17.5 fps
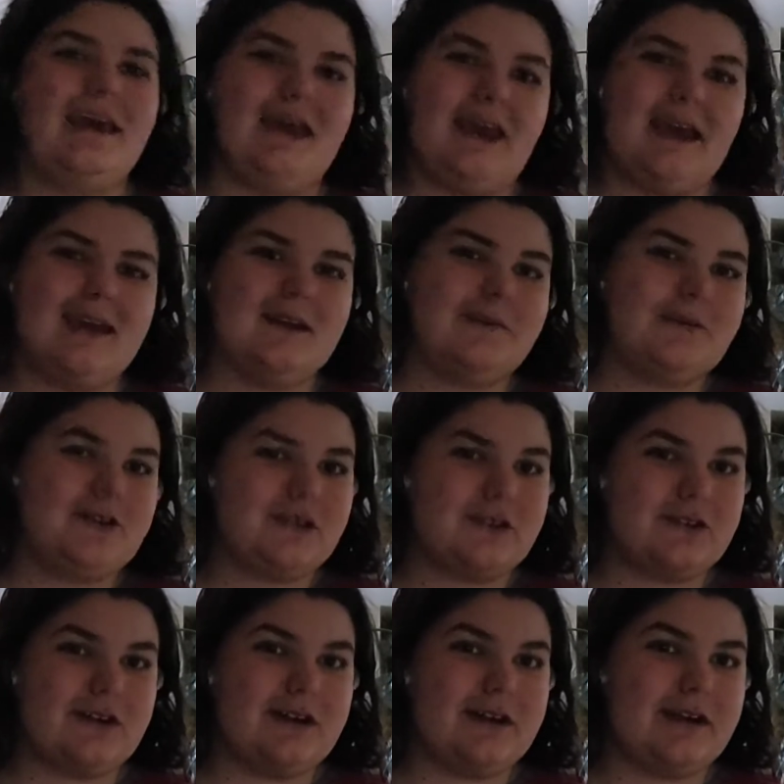And I'm
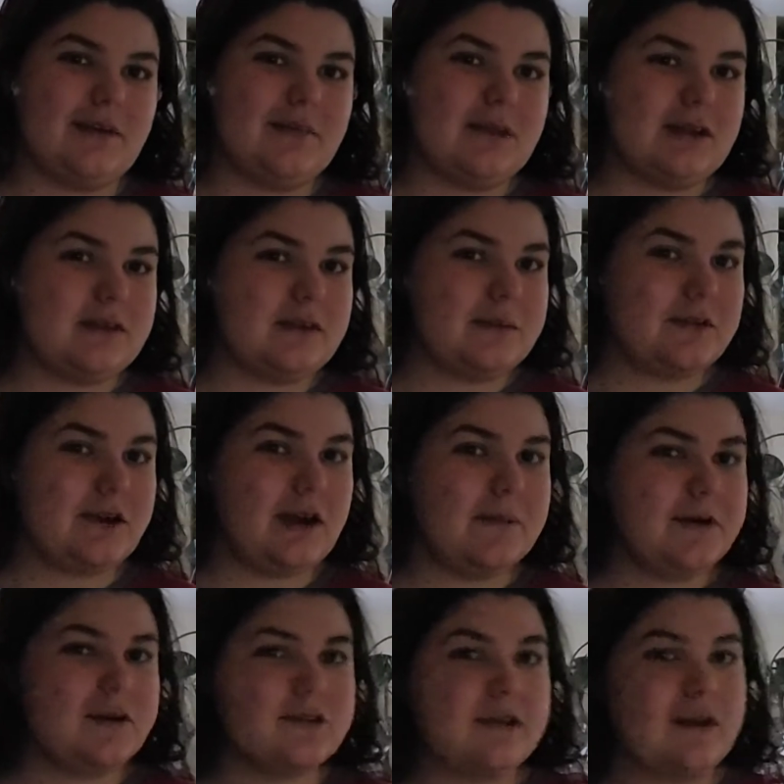also trying to get my
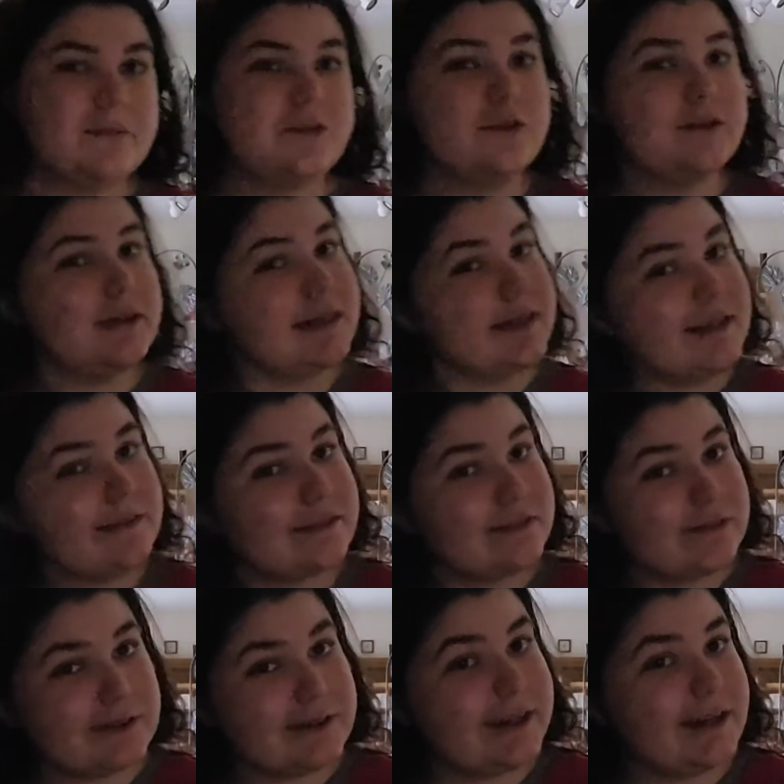subscribers up to at
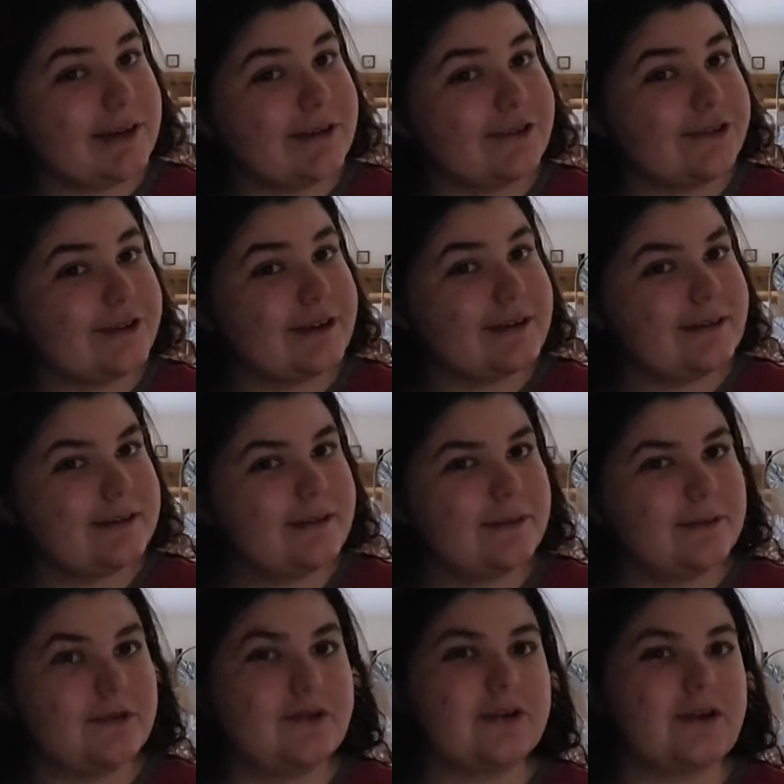least 300.
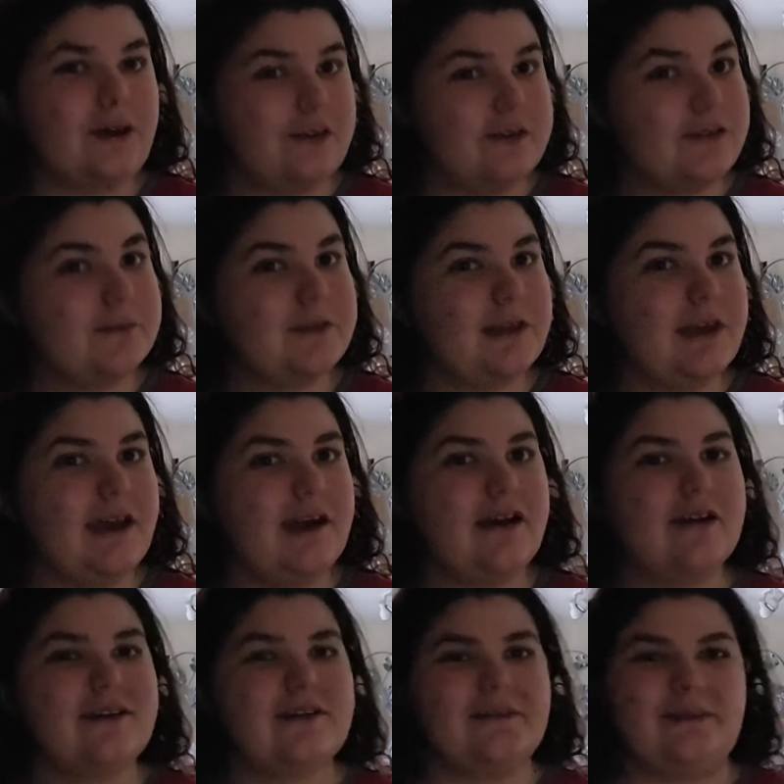We'll go from
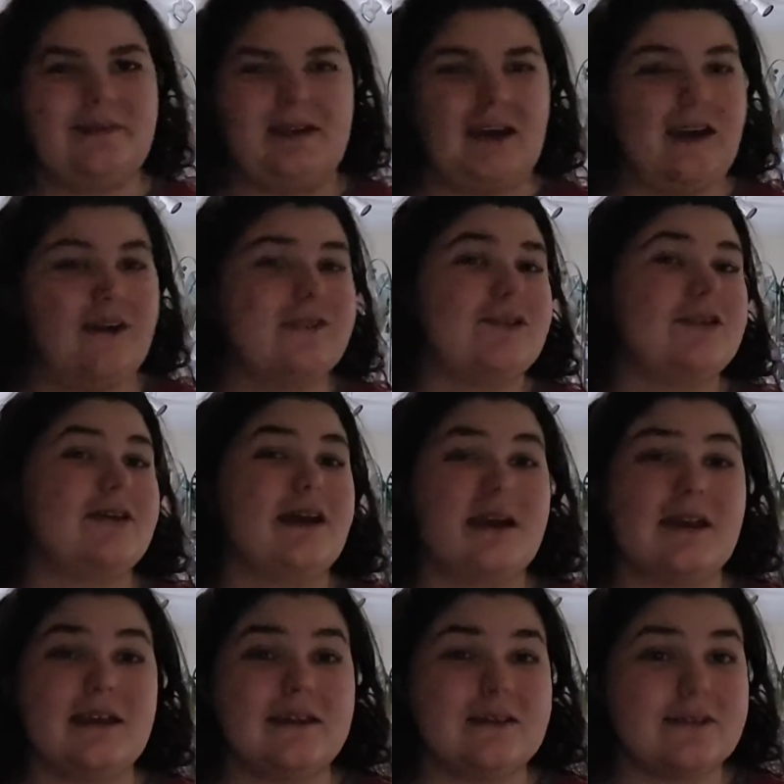there after
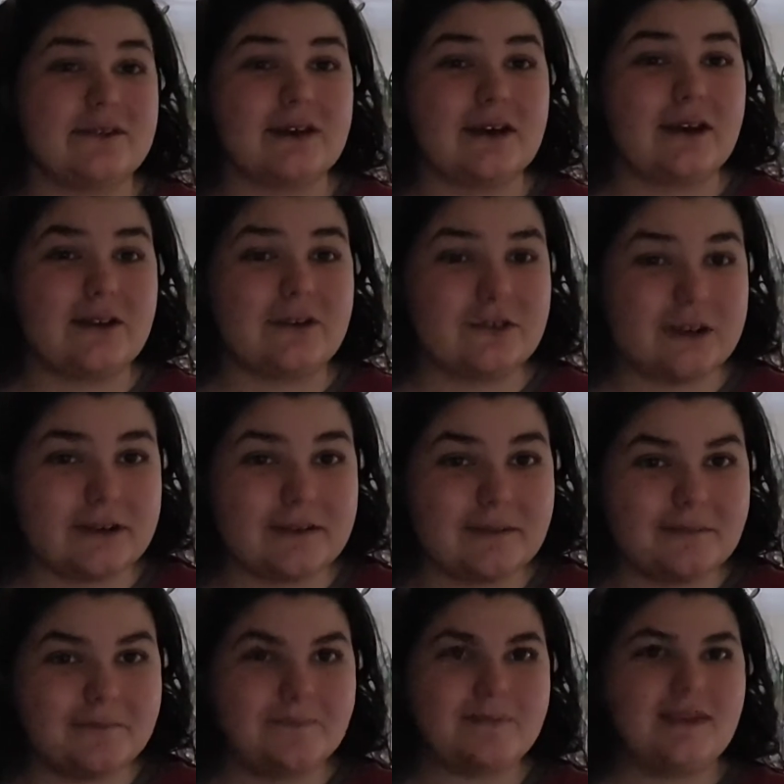I hit
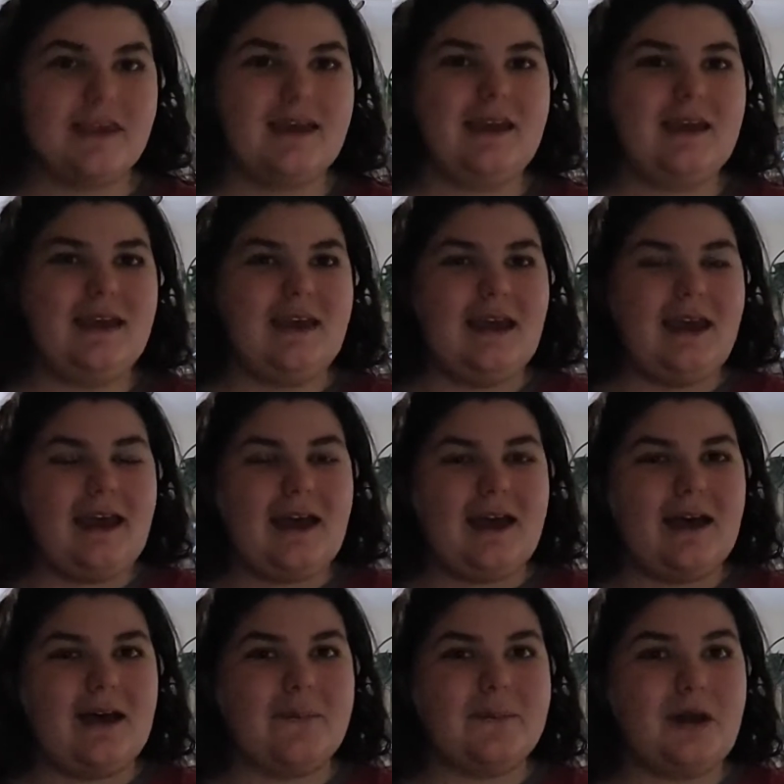300.
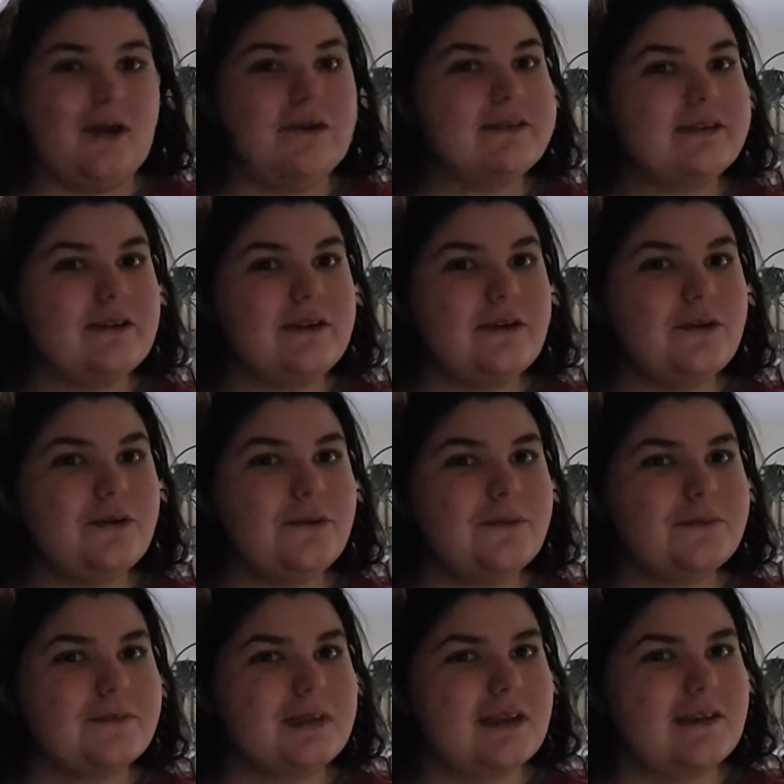Also,
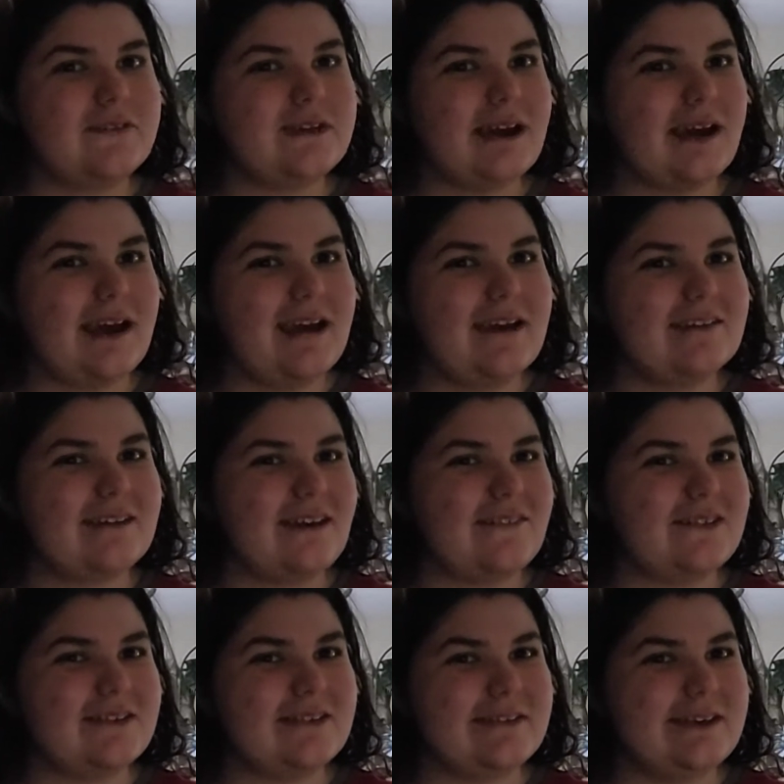if you guys
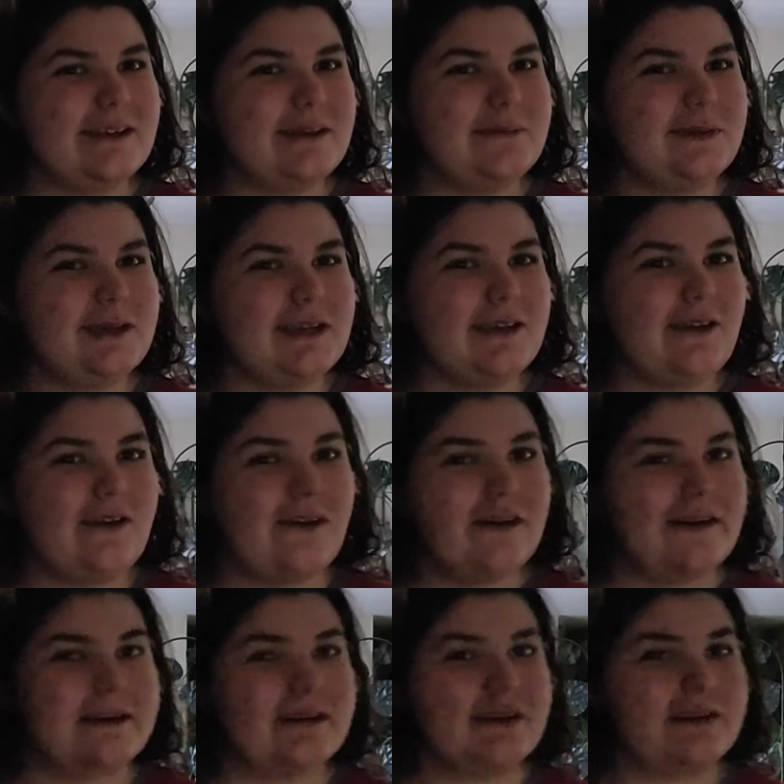haven't seen me
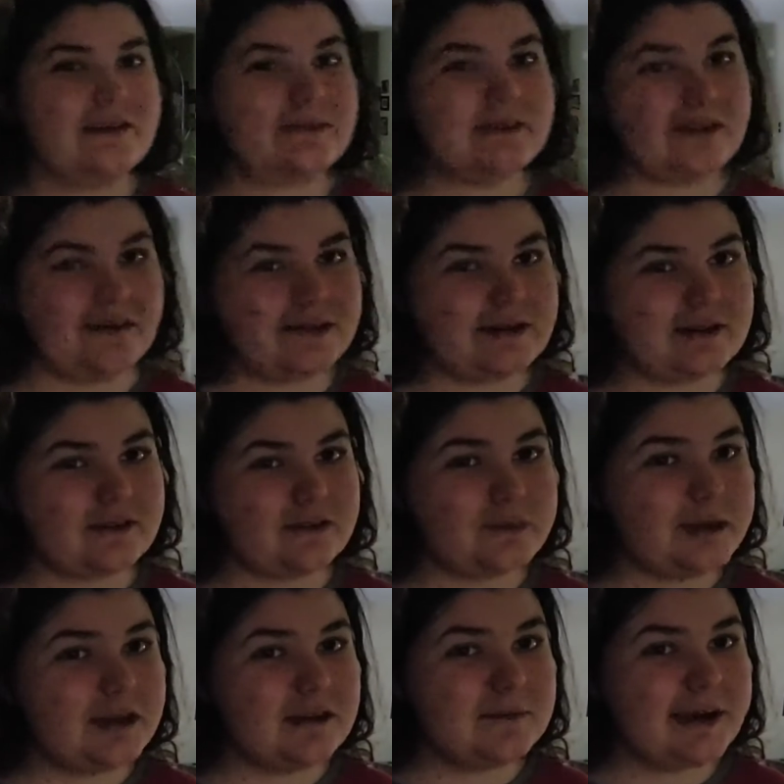on Sonic
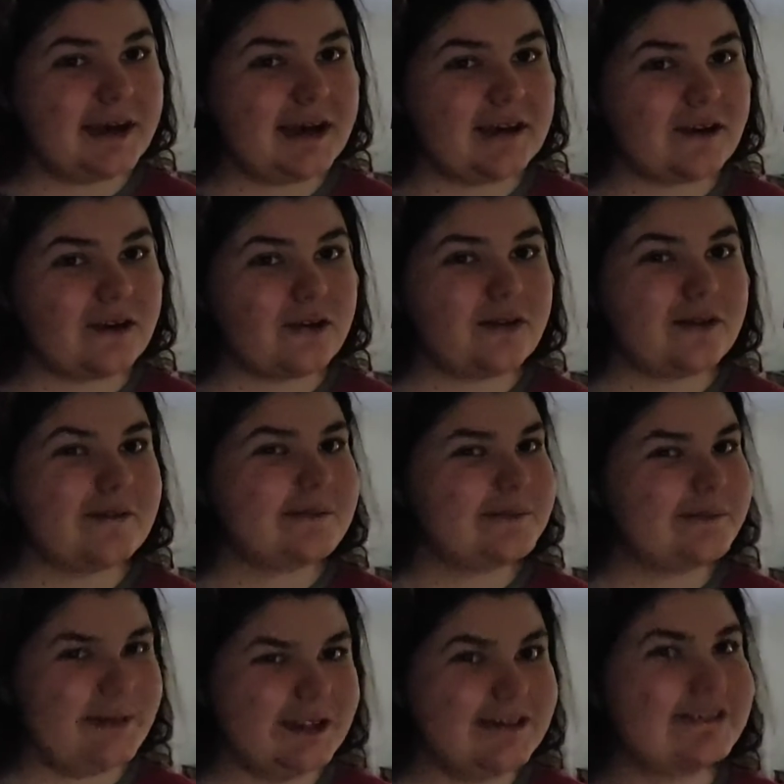Speed Battle,
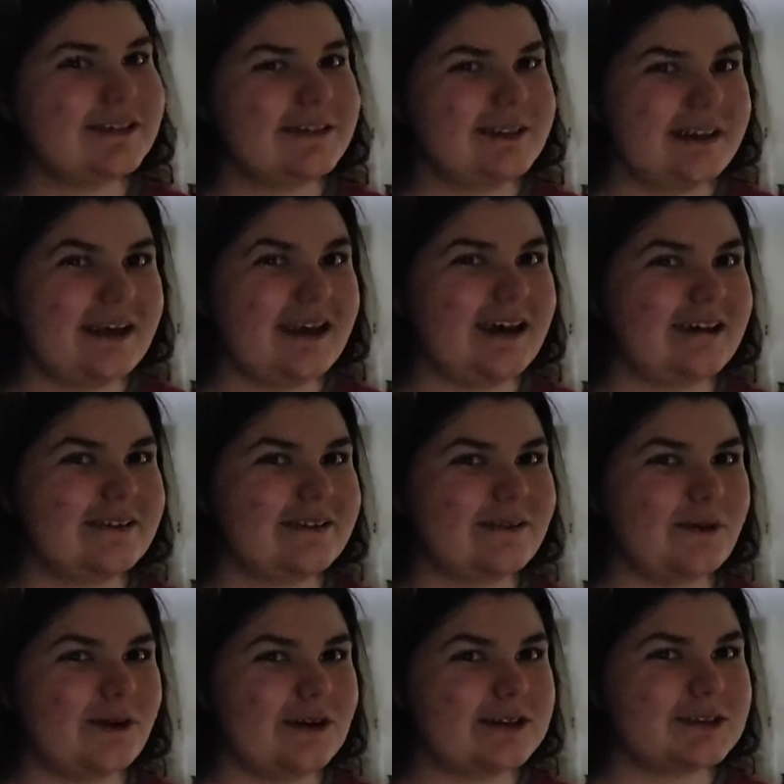be sure you
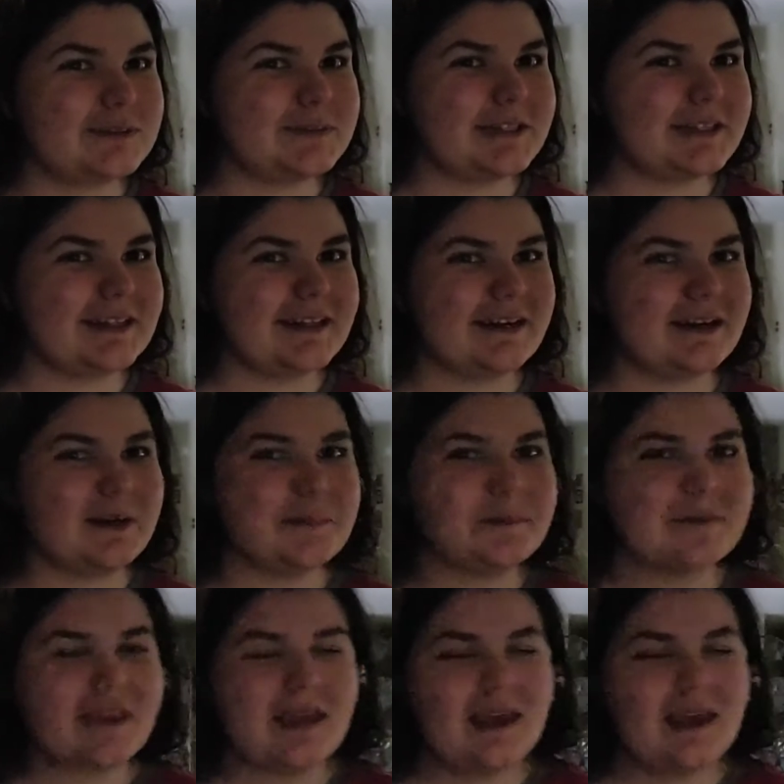guys watch me there.